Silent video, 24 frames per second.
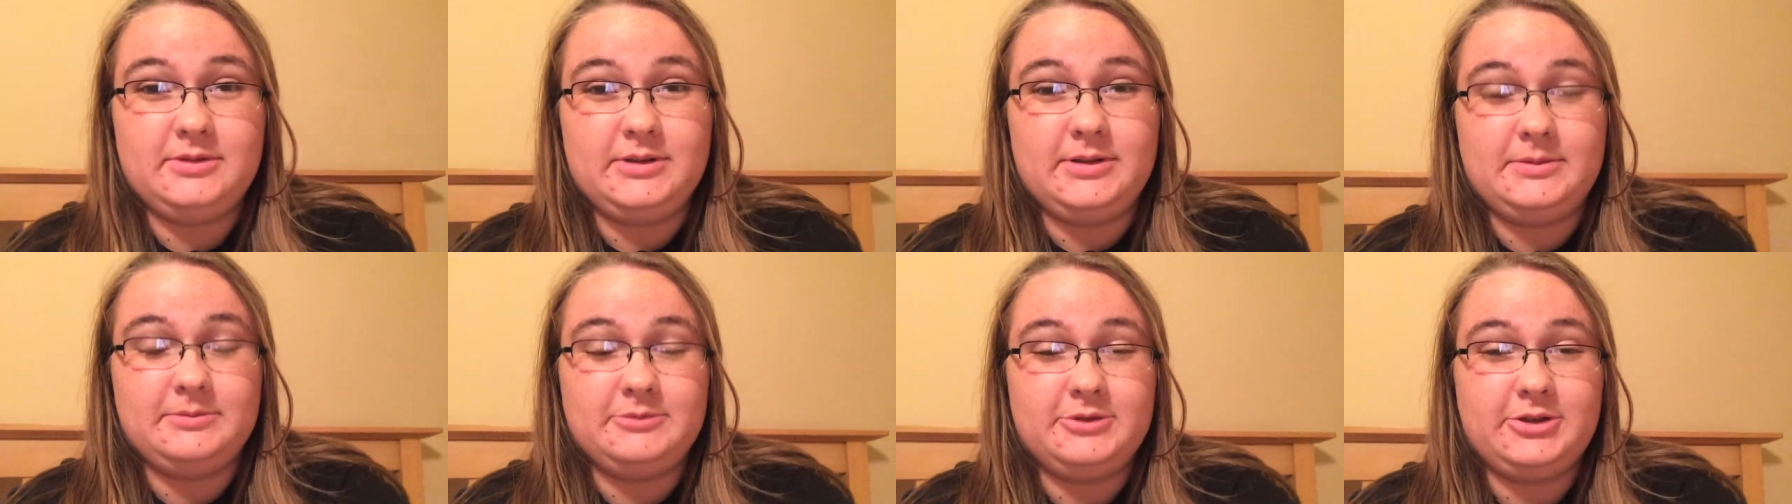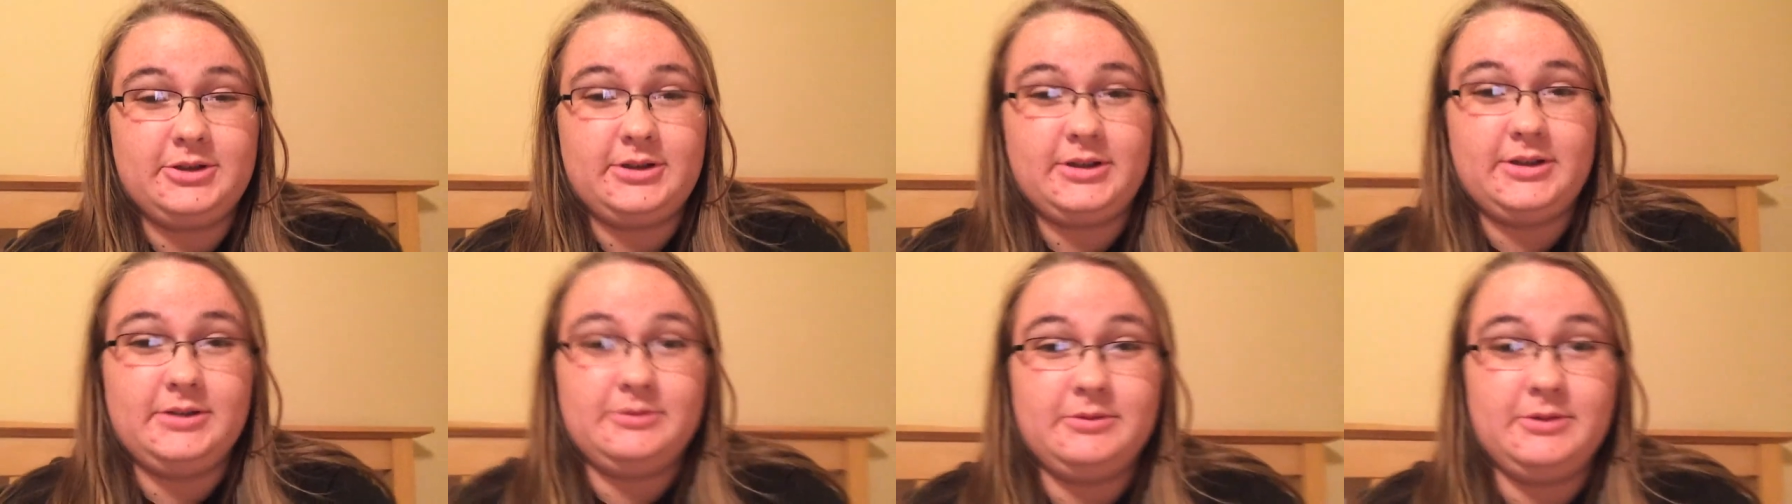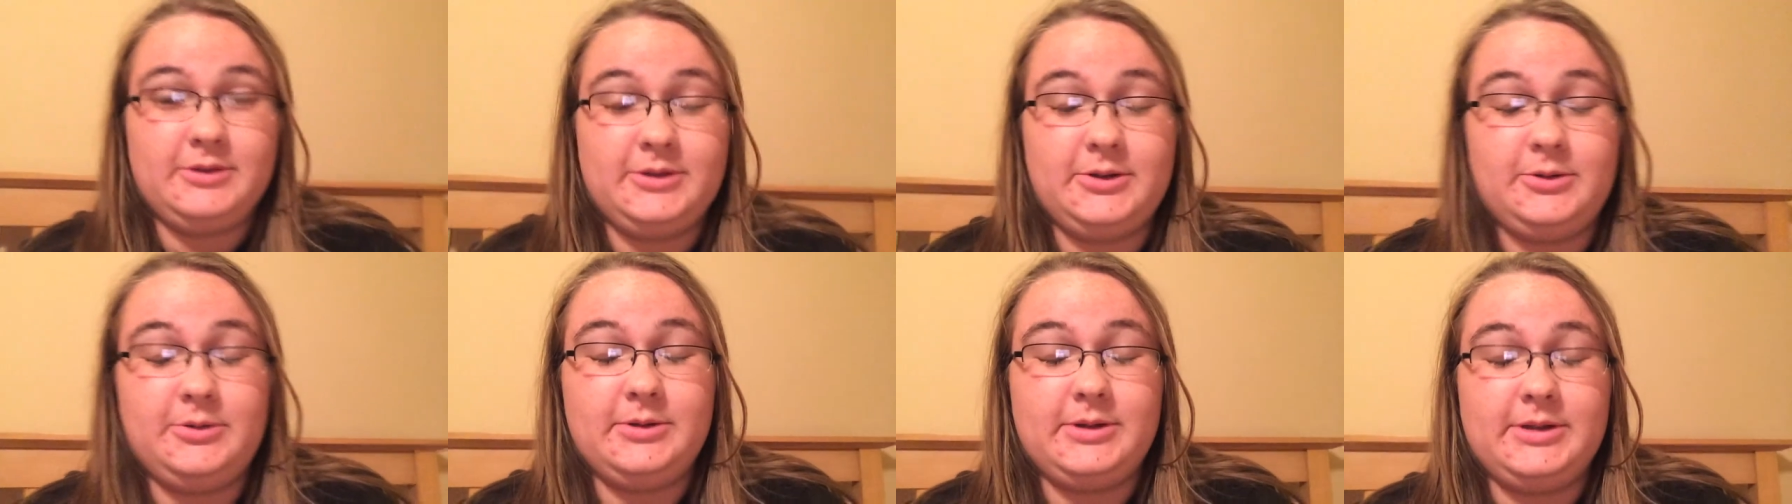I'm talking
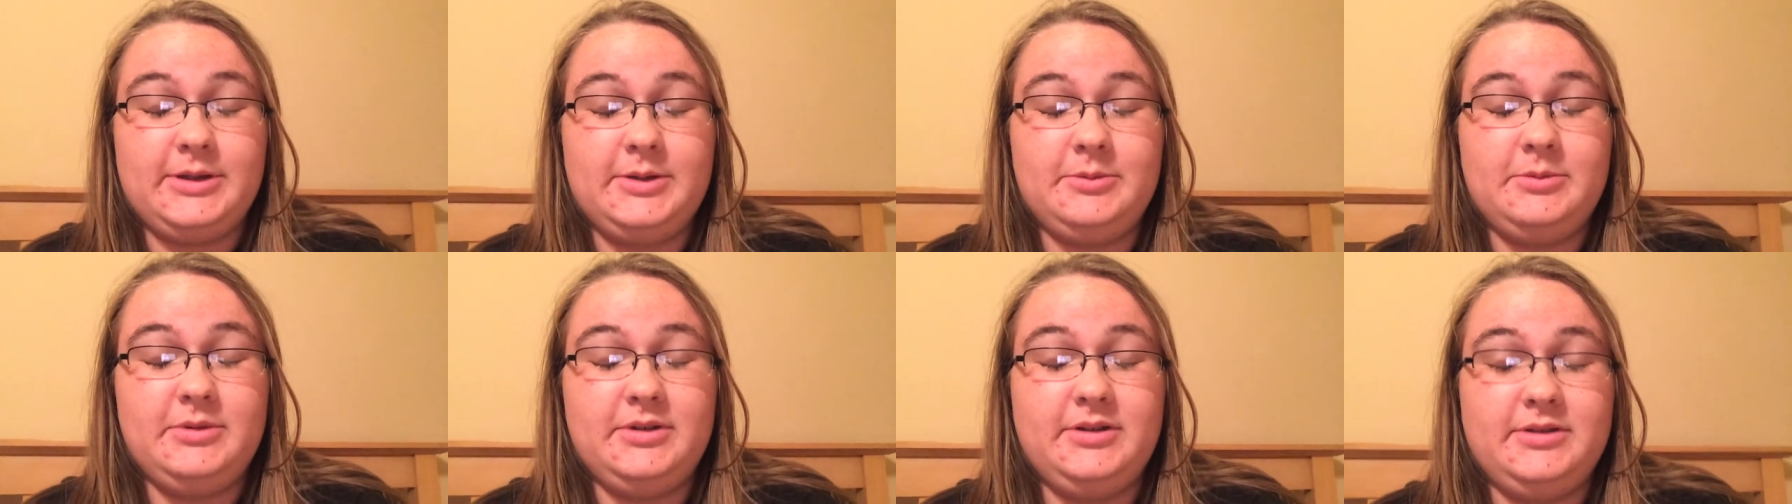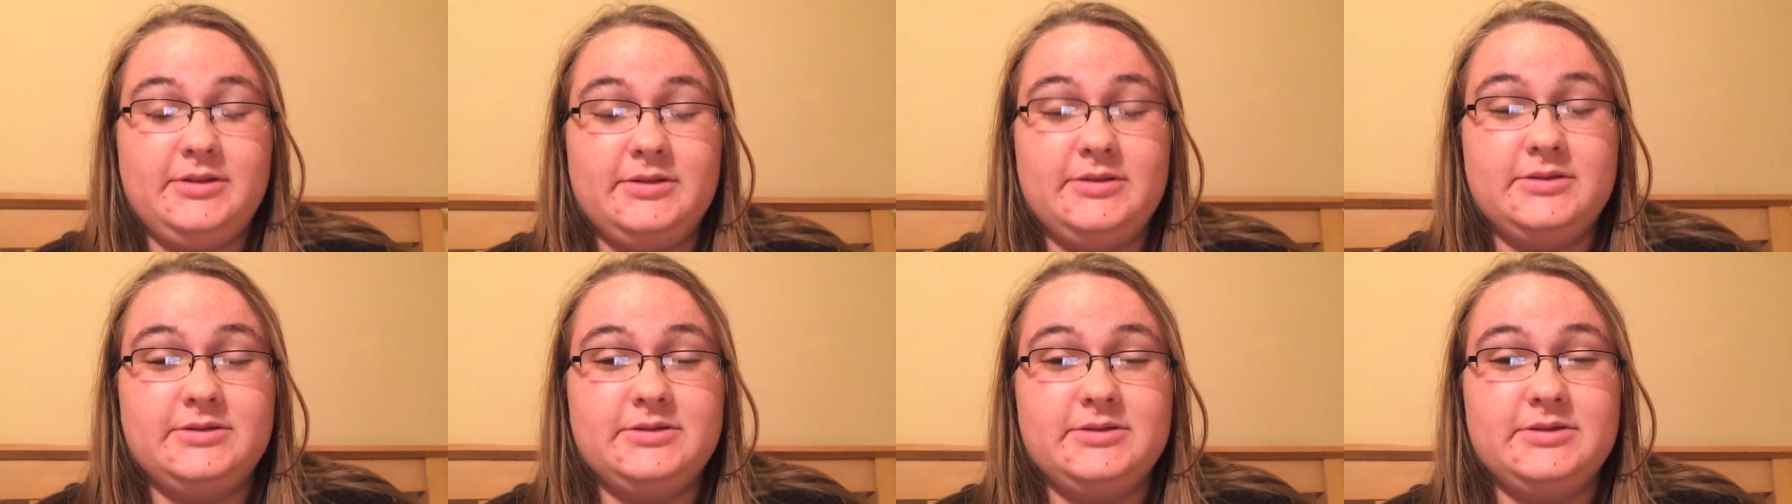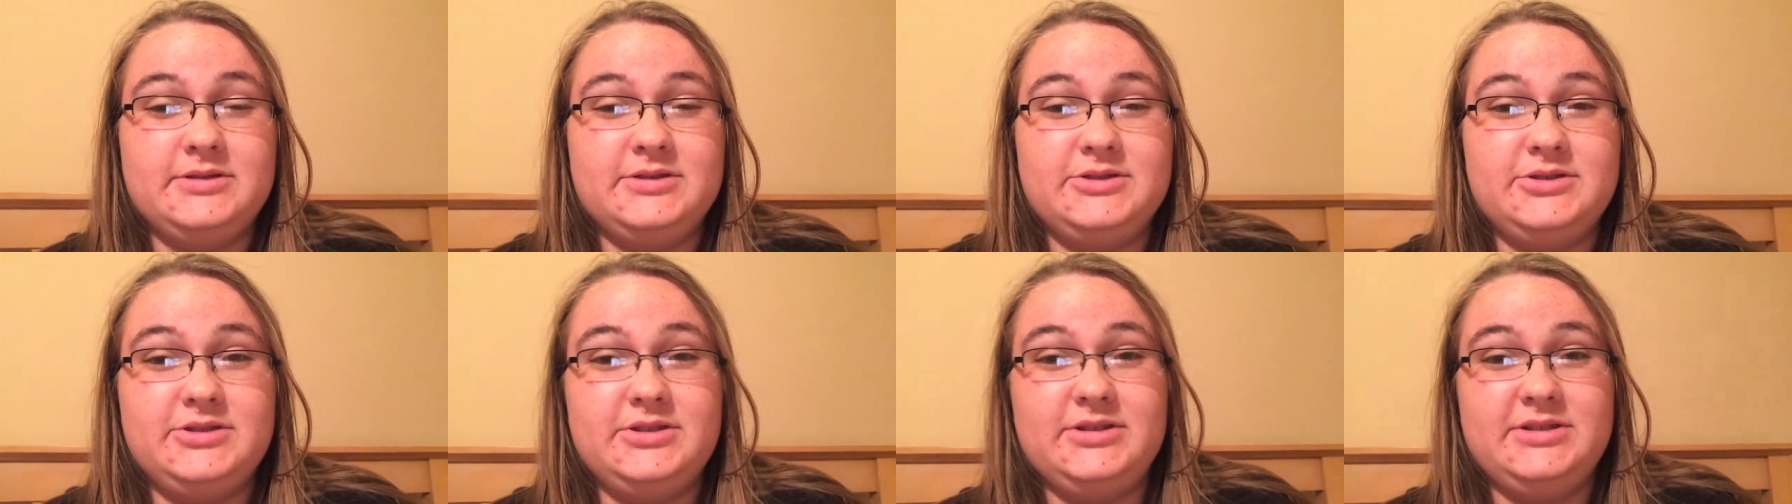really quiet
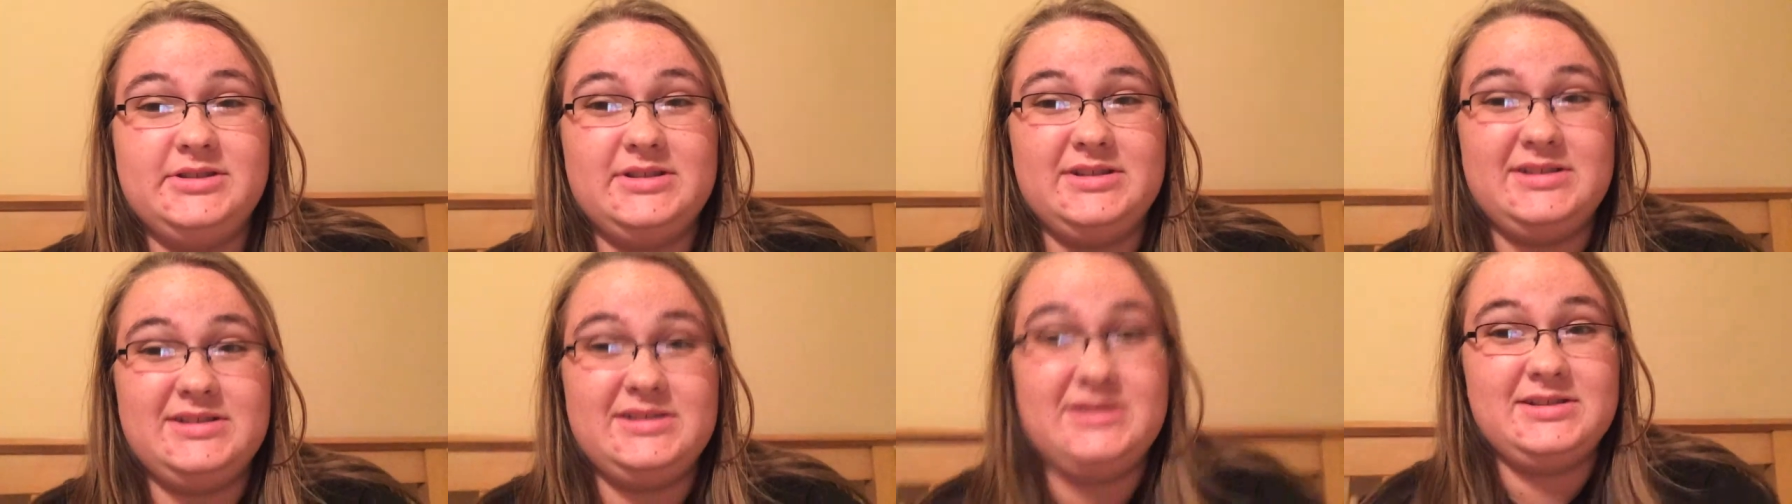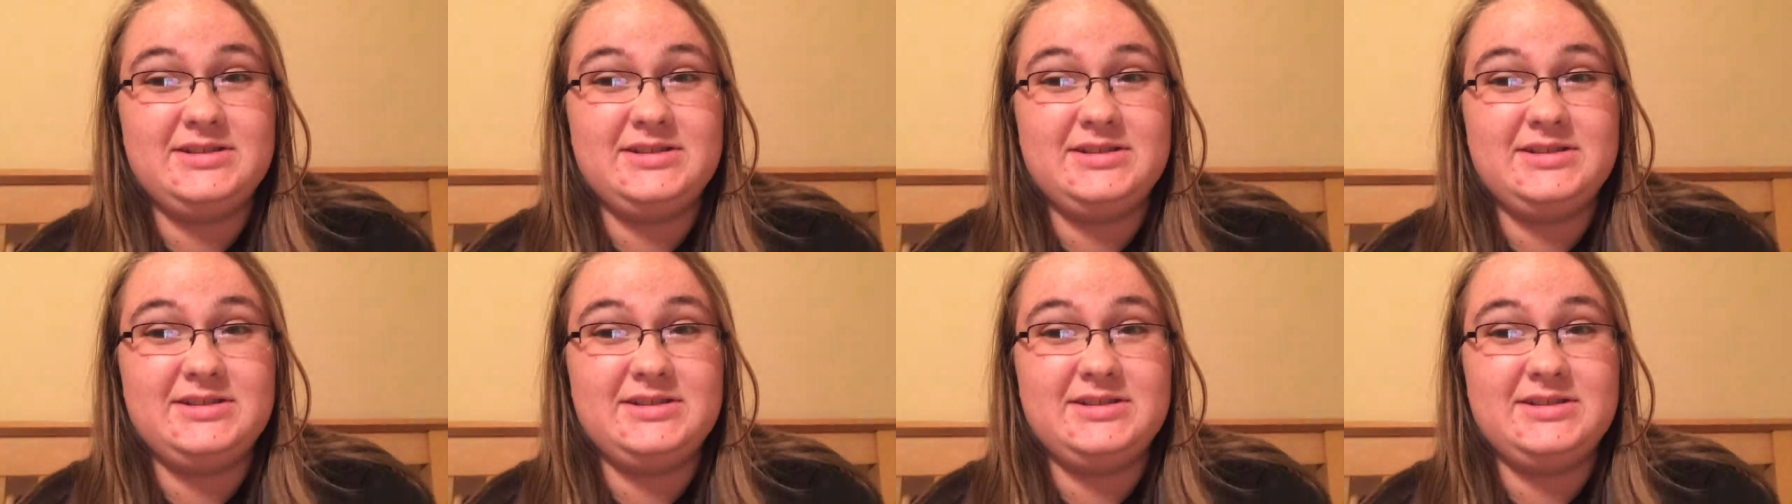because she's